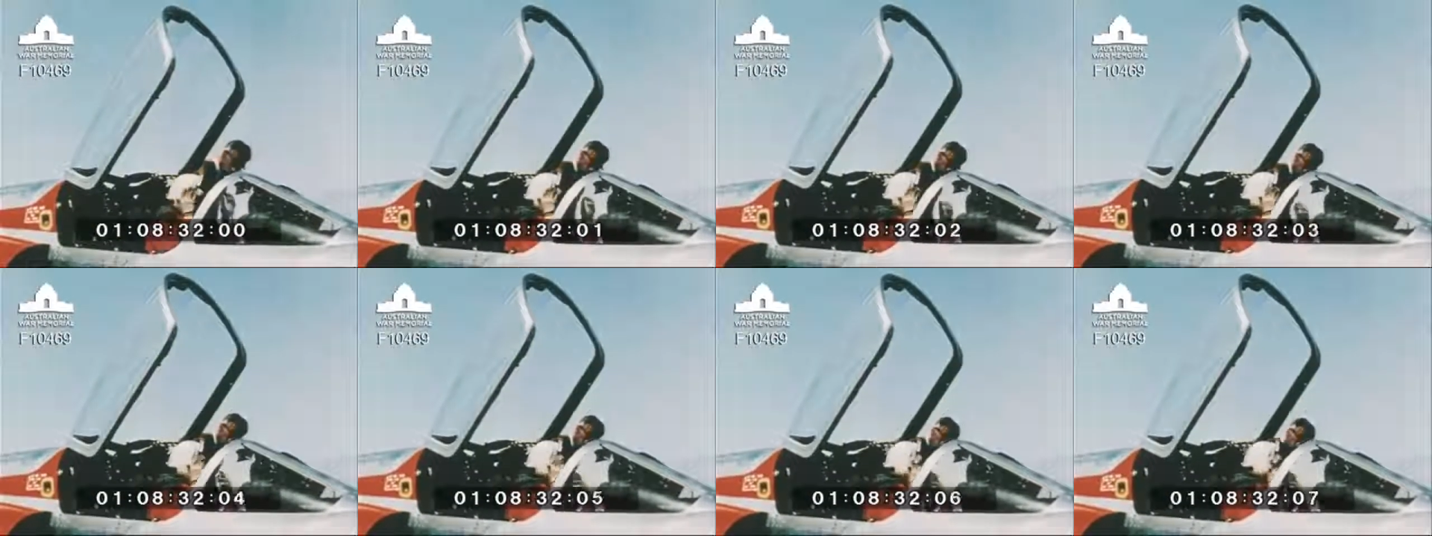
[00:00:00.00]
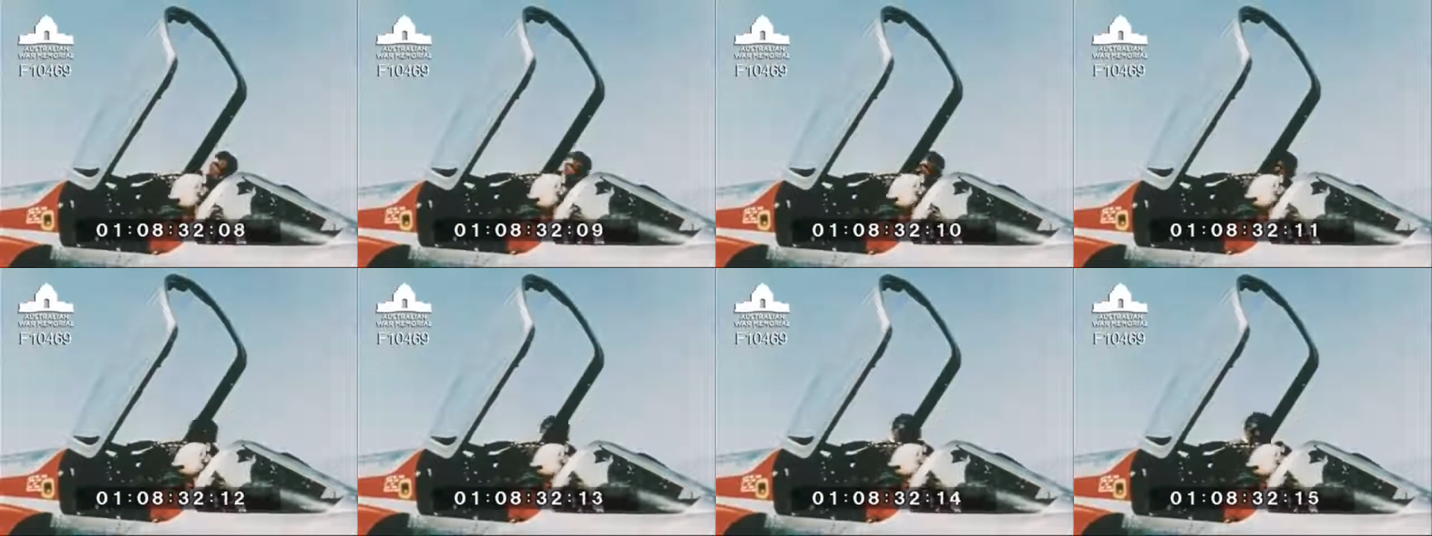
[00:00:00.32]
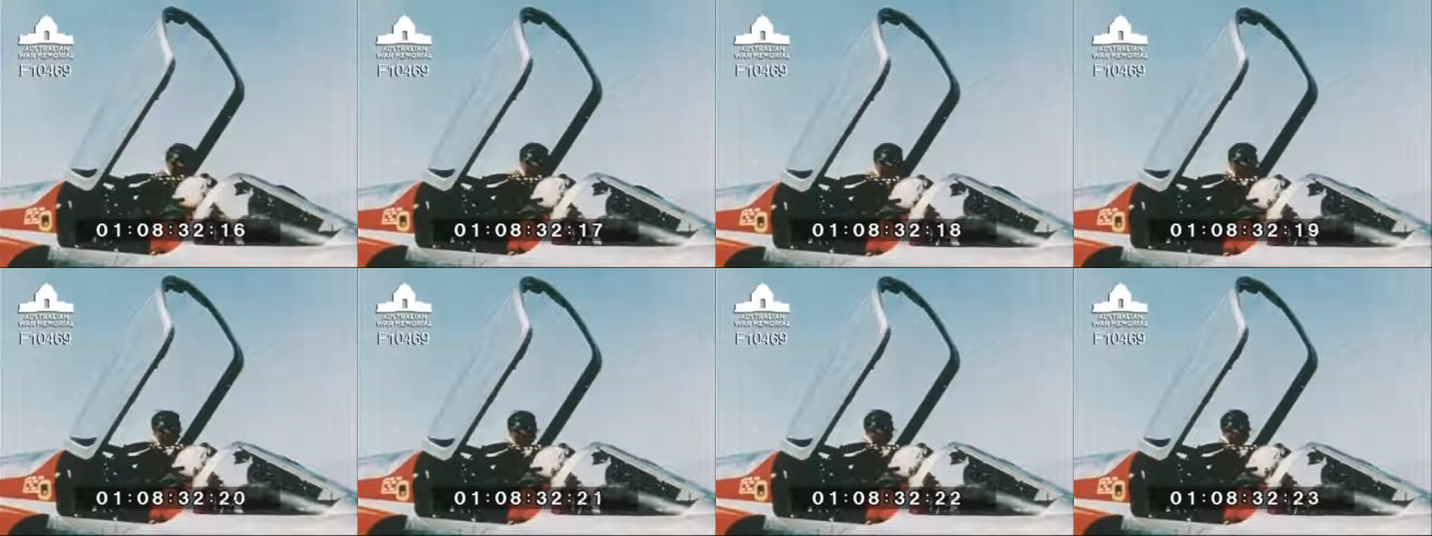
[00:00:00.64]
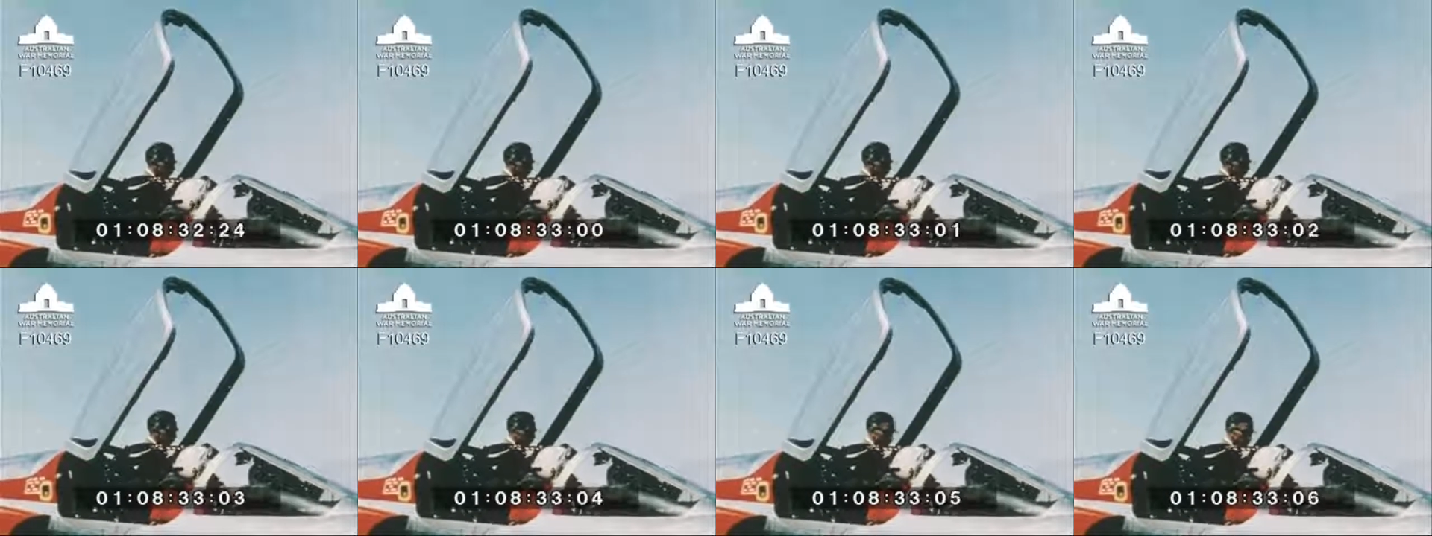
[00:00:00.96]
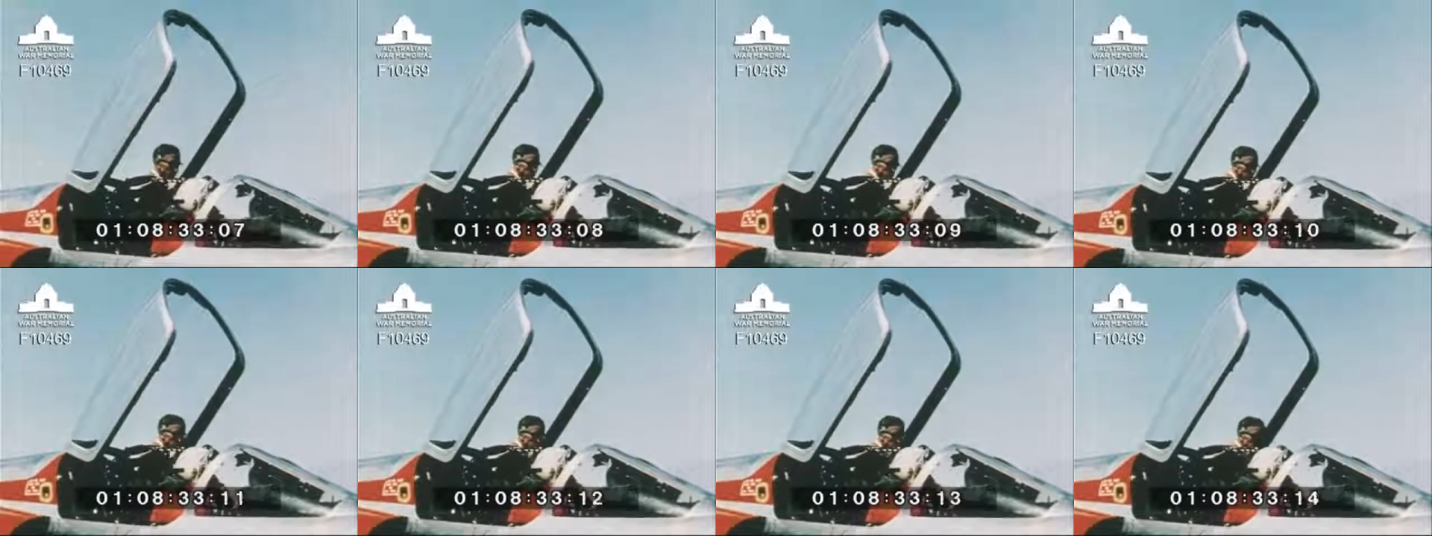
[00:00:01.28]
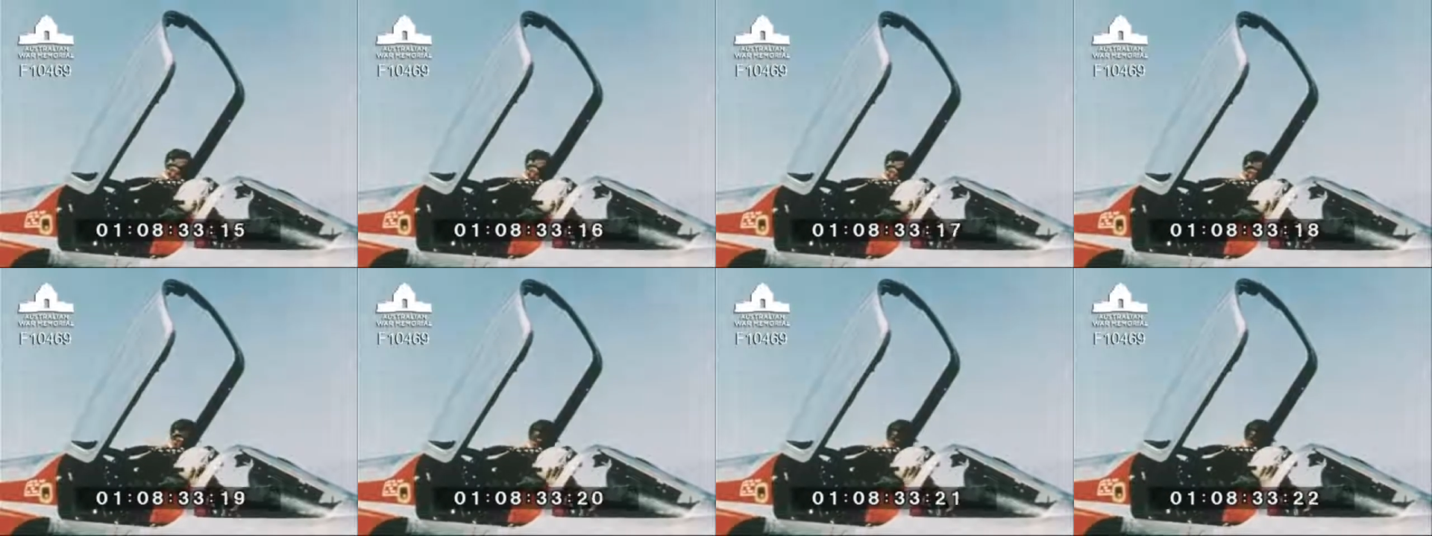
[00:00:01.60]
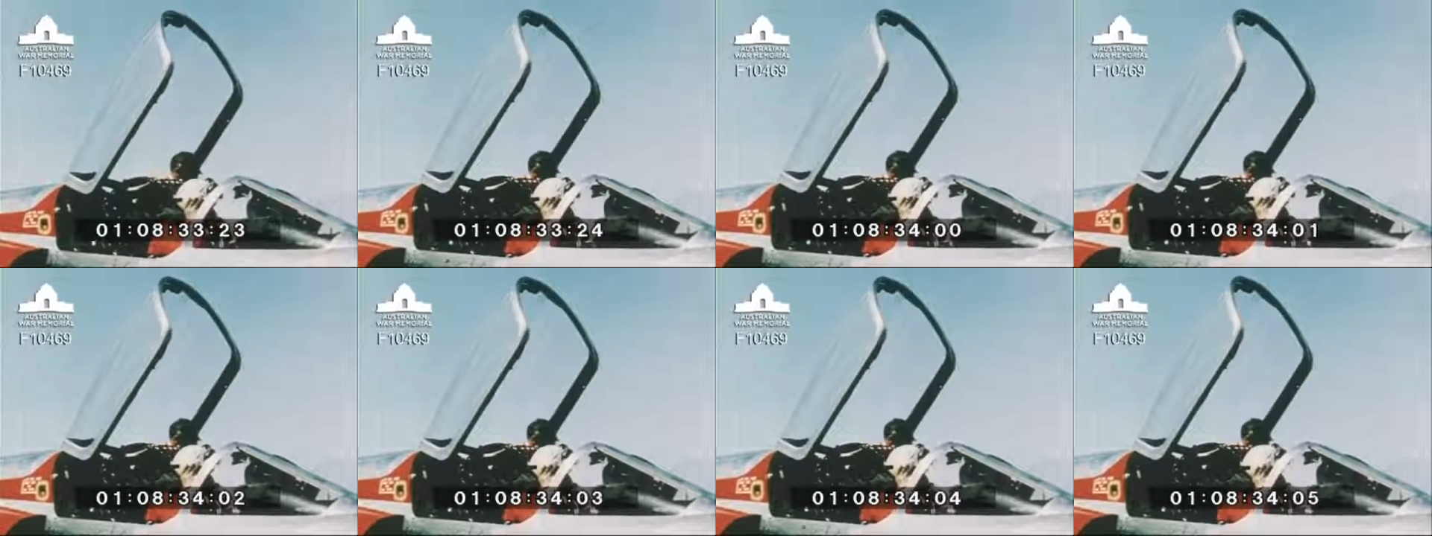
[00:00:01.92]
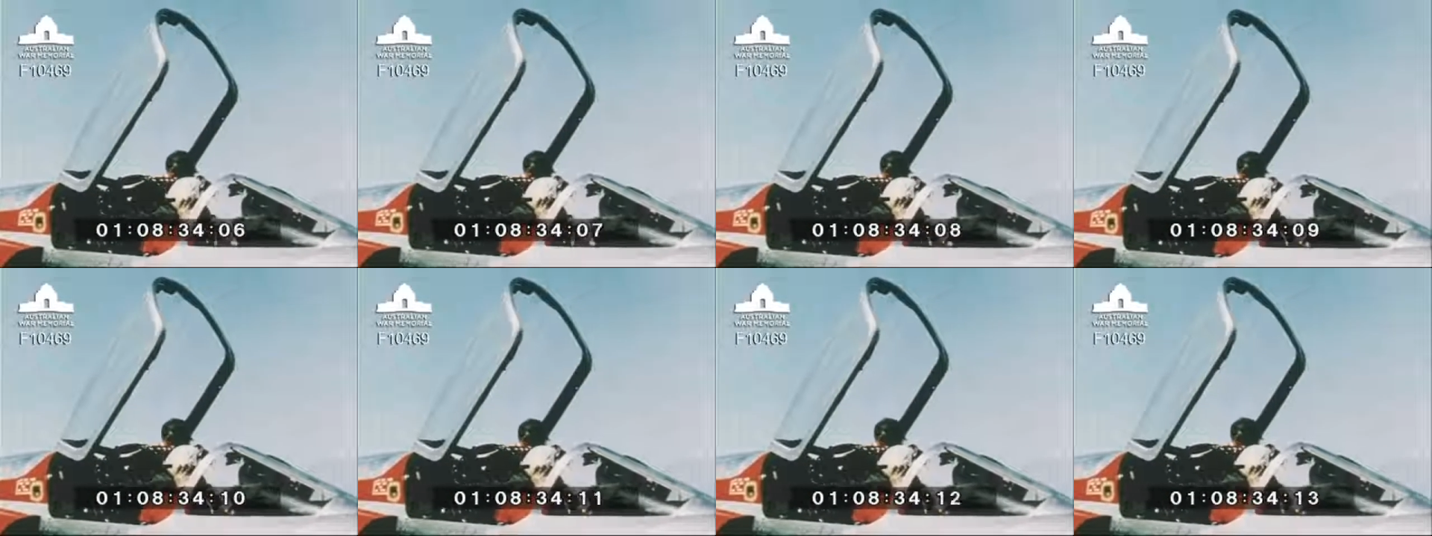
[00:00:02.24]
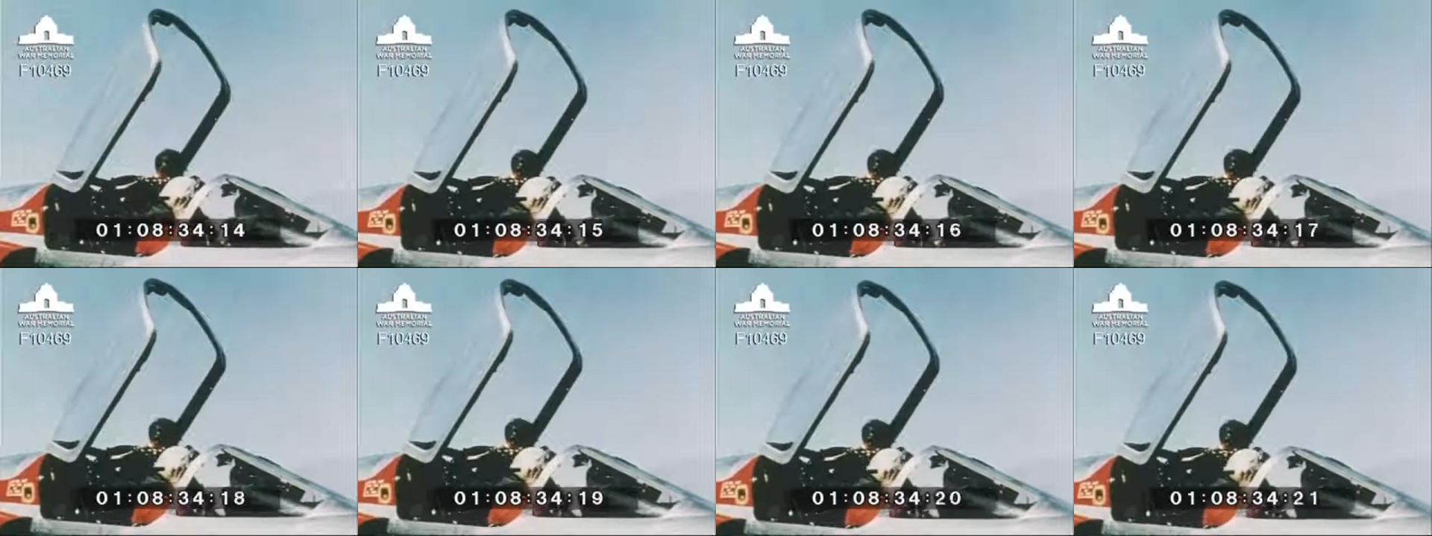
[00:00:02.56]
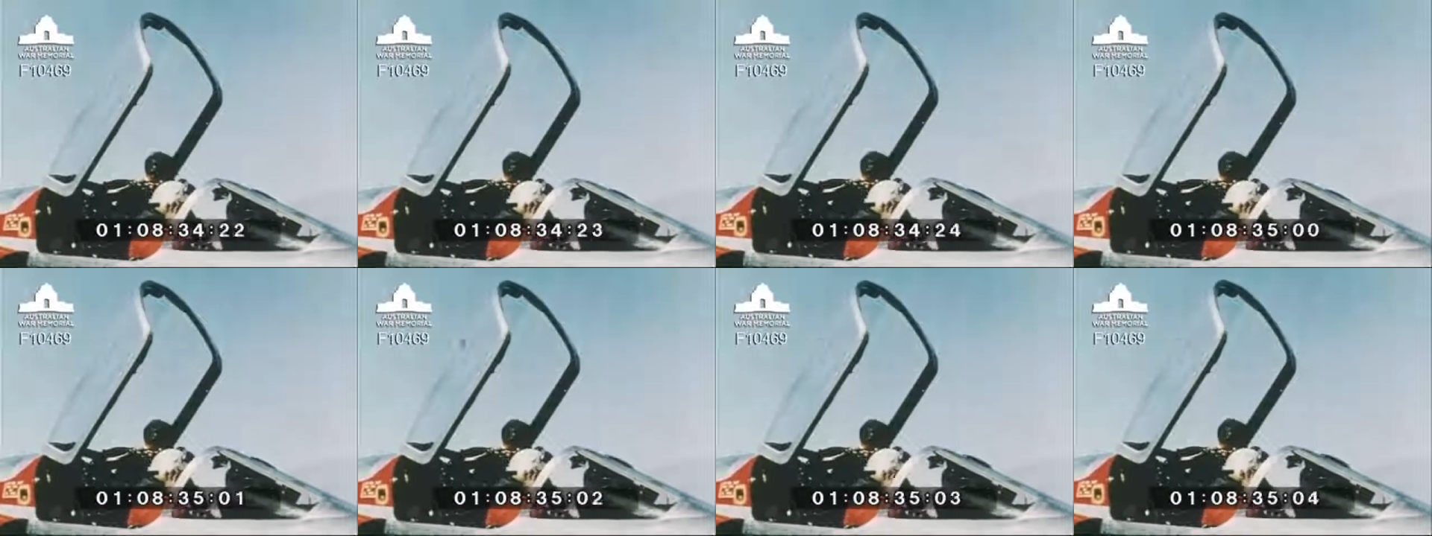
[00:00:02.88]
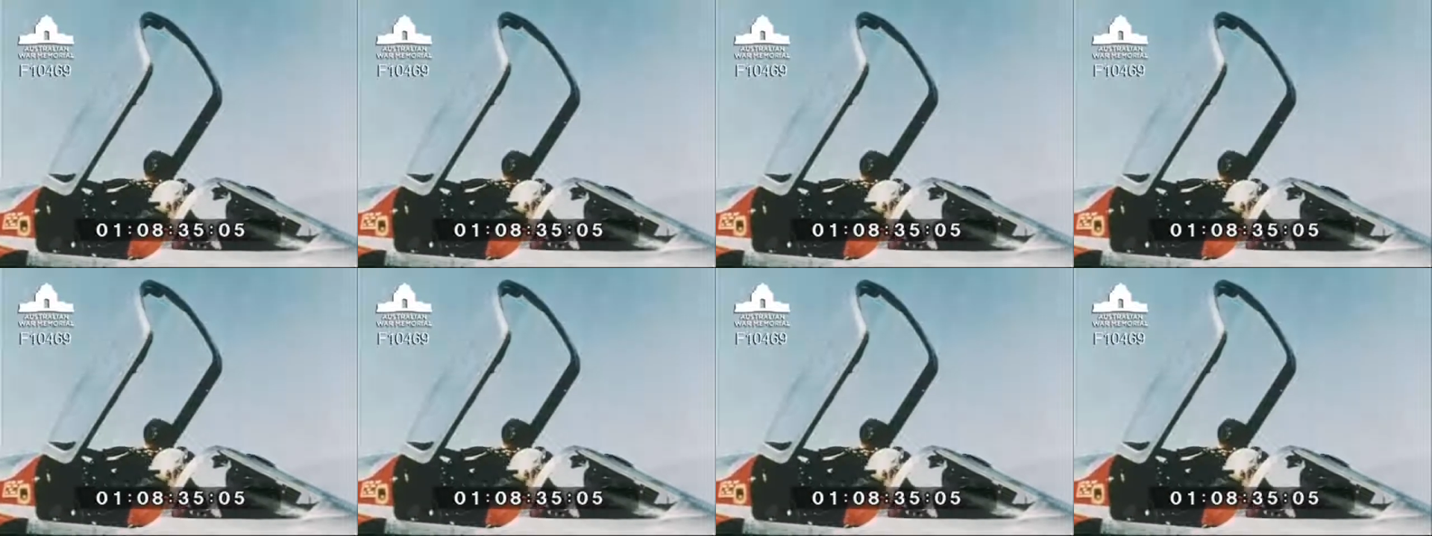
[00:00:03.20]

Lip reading: (no speaker visible)